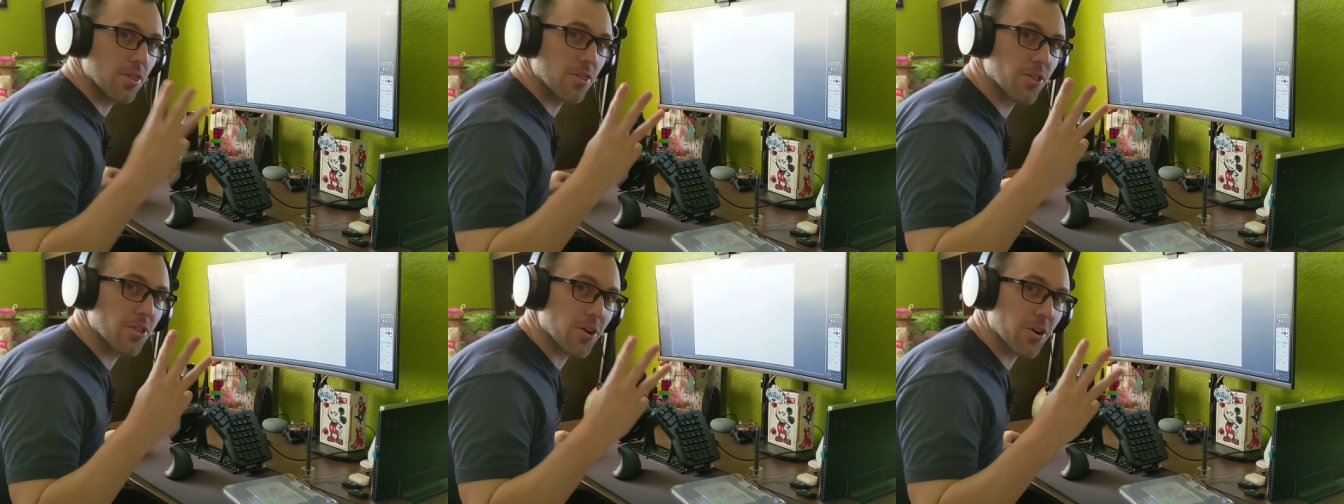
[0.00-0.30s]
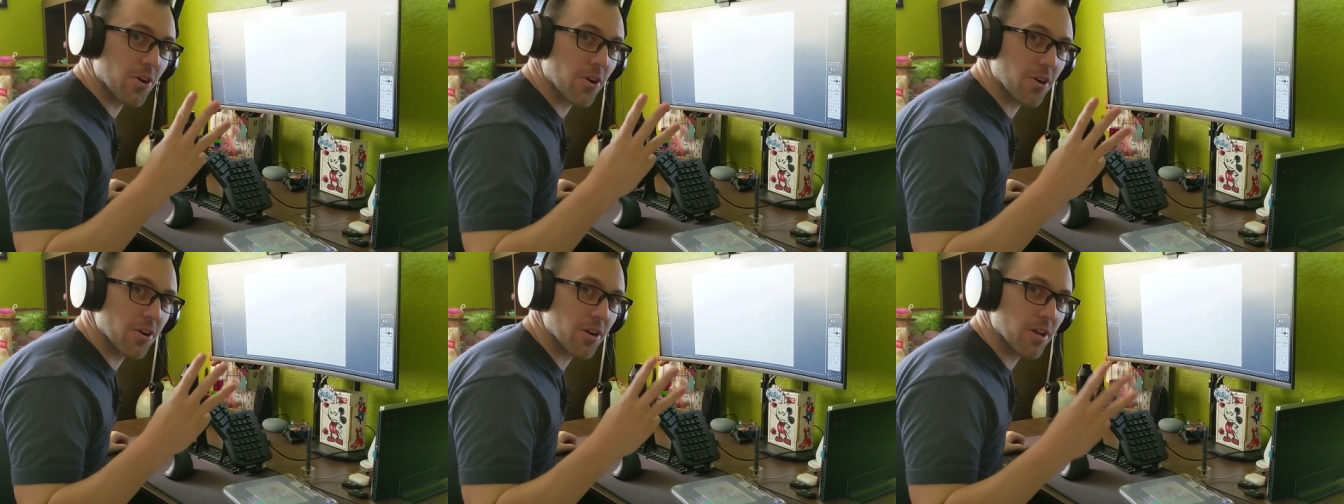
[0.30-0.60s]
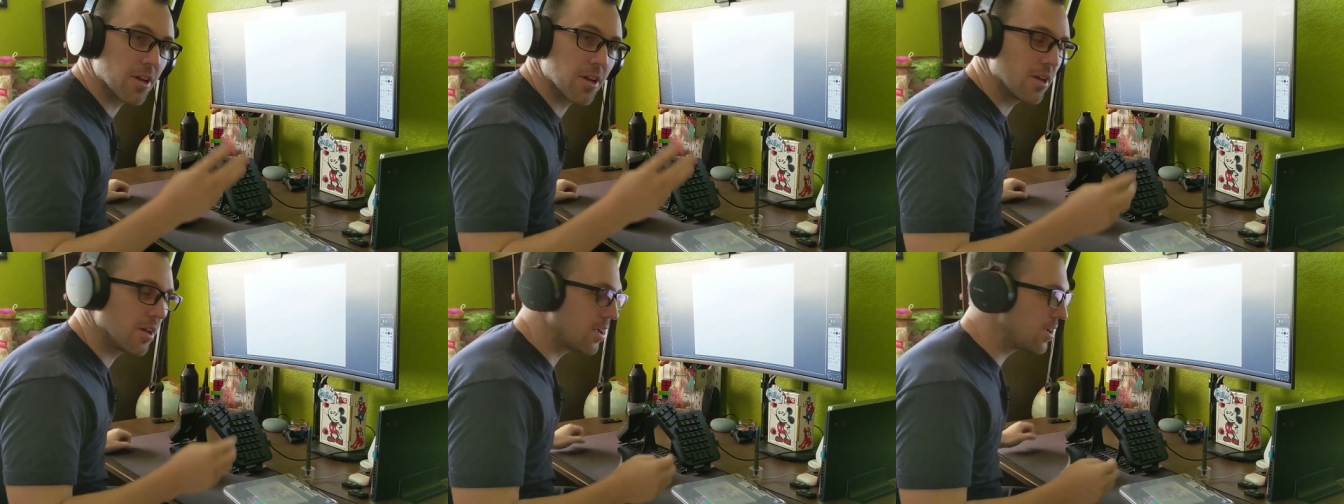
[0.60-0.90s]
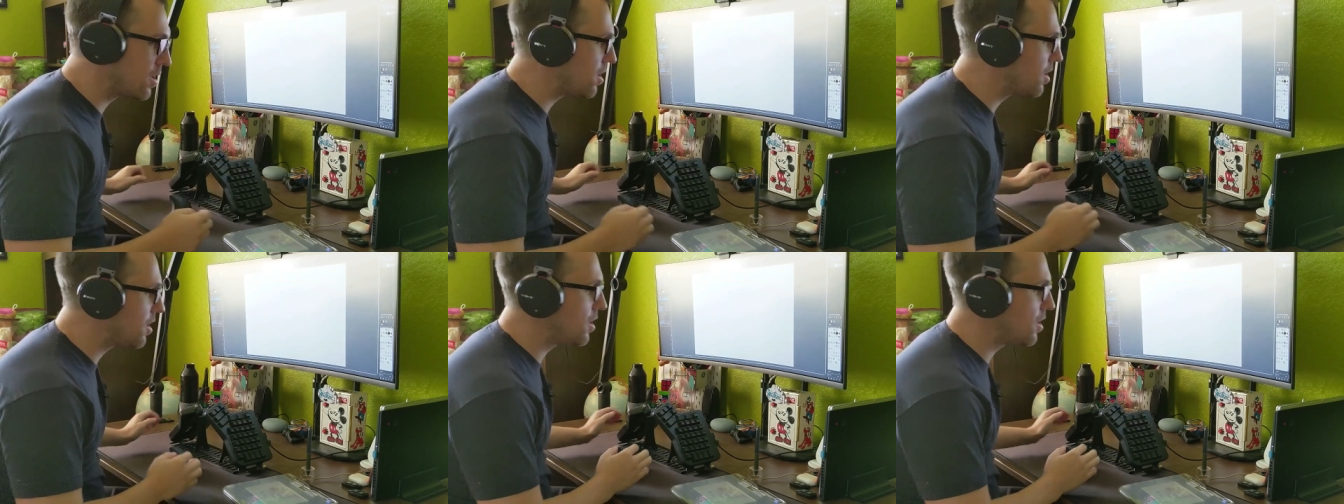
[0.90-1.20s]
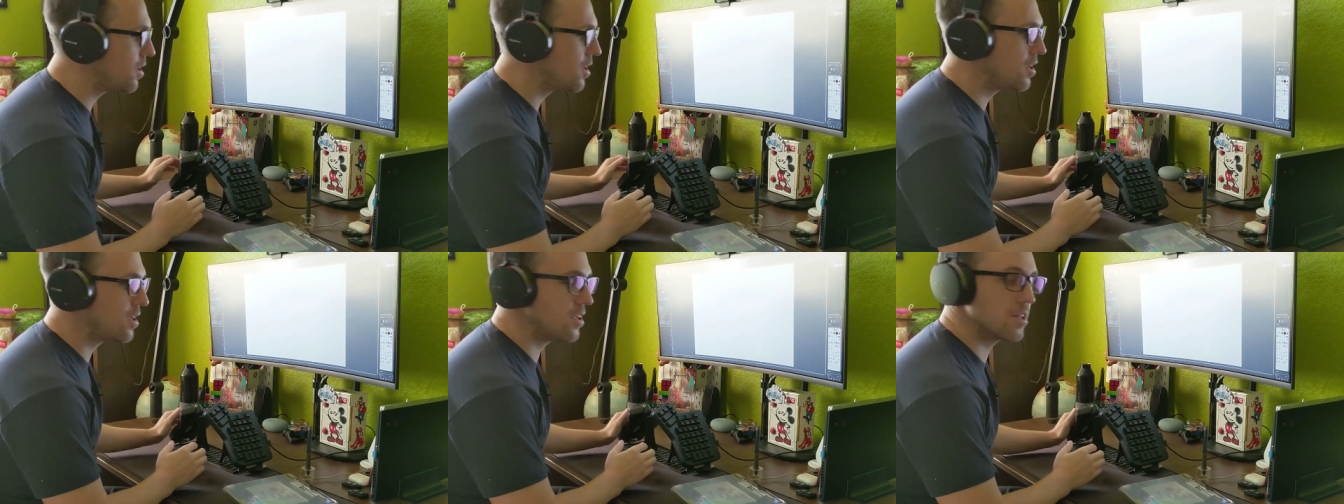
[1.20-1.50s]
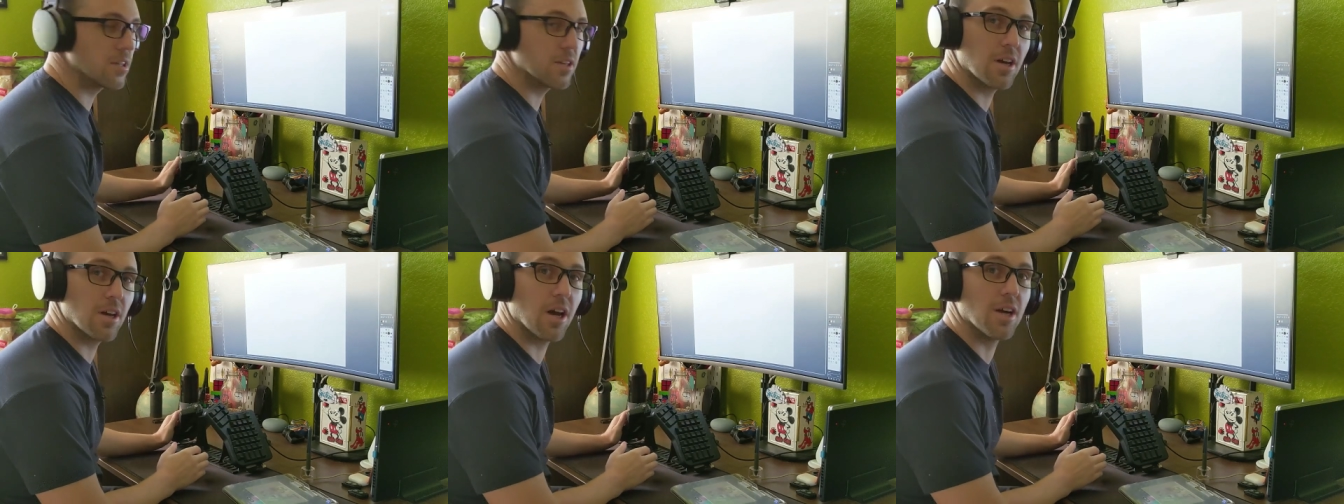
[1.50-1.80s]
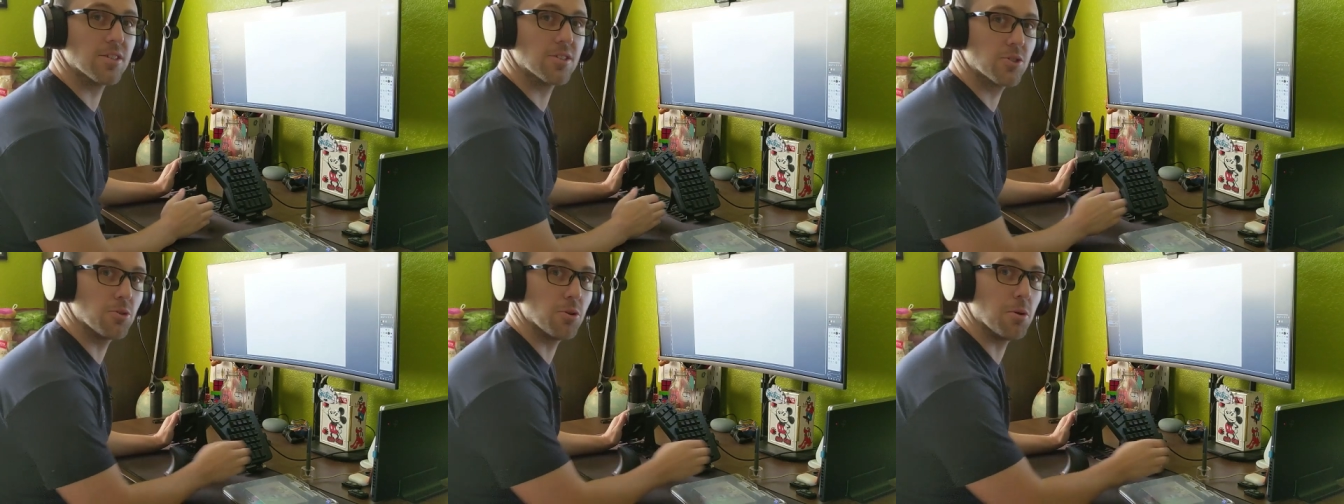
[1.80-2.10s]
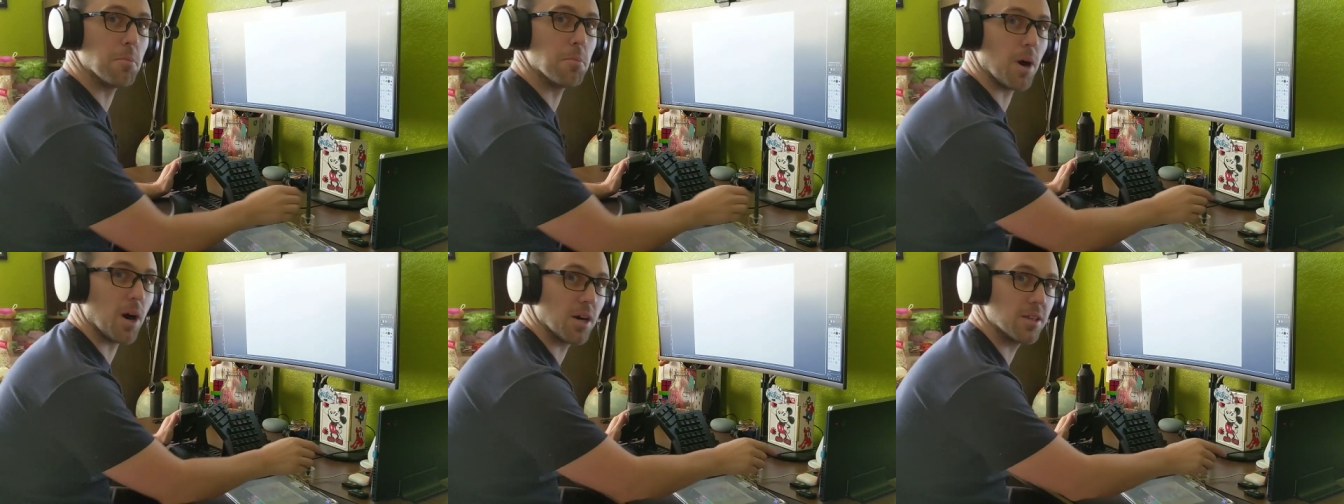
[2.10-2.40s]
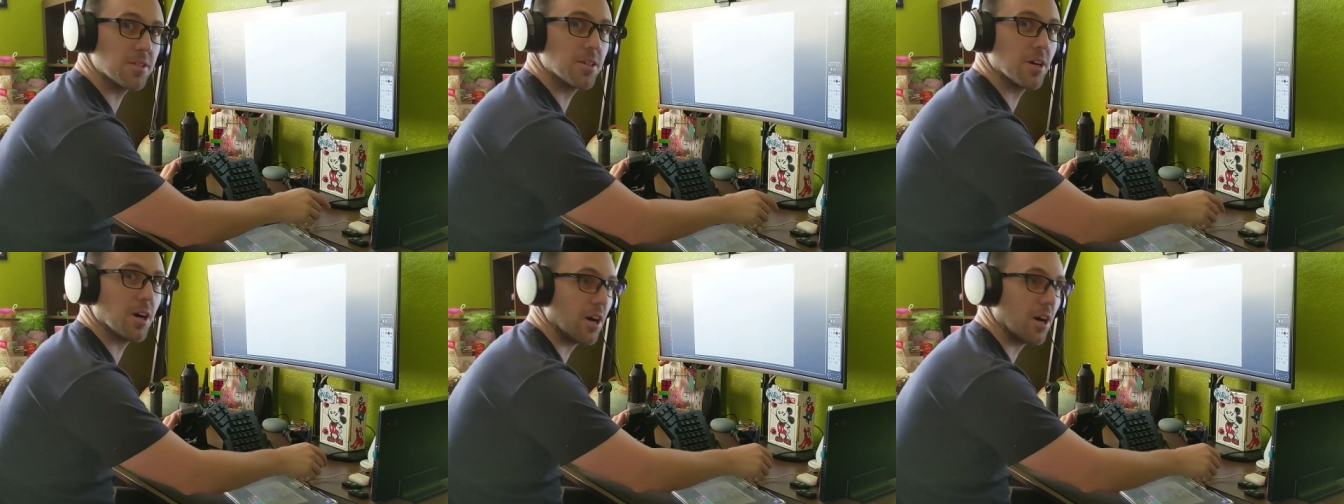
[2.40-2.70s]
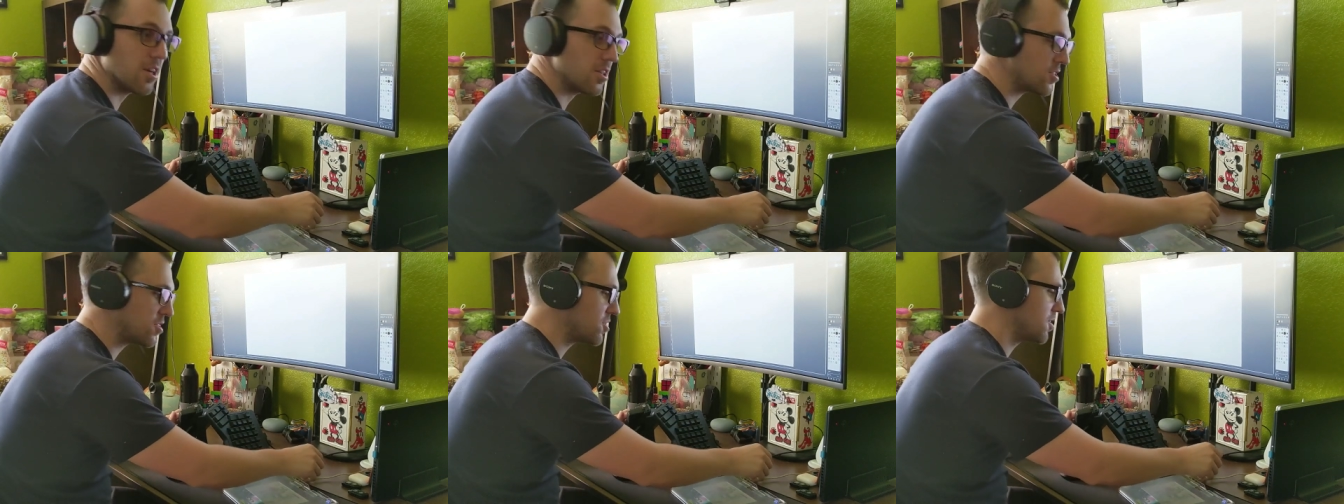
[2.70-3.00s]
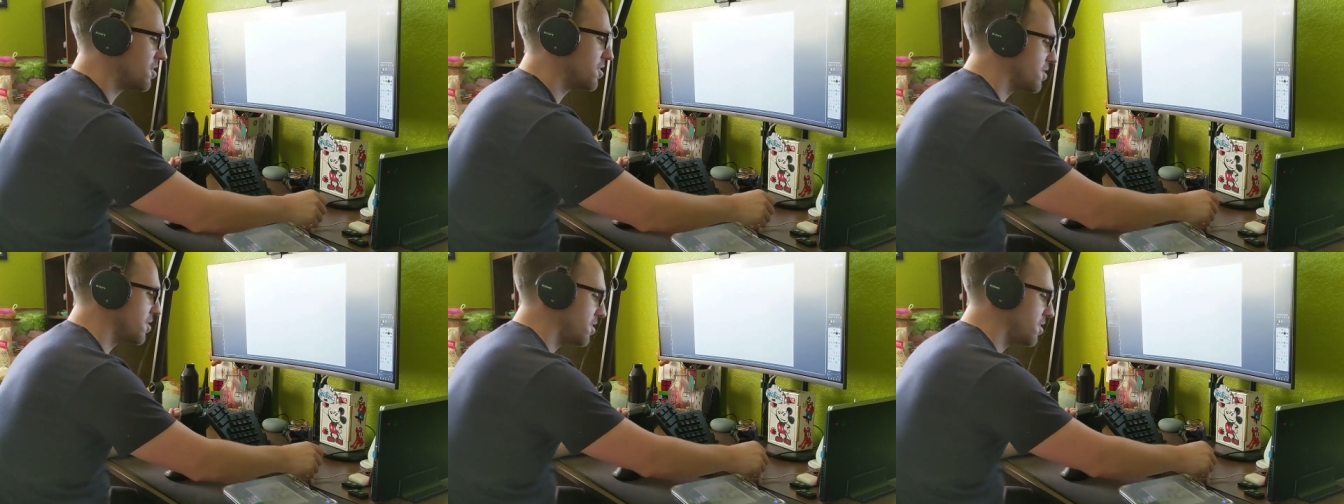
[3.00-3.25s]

Third, cut to a montage.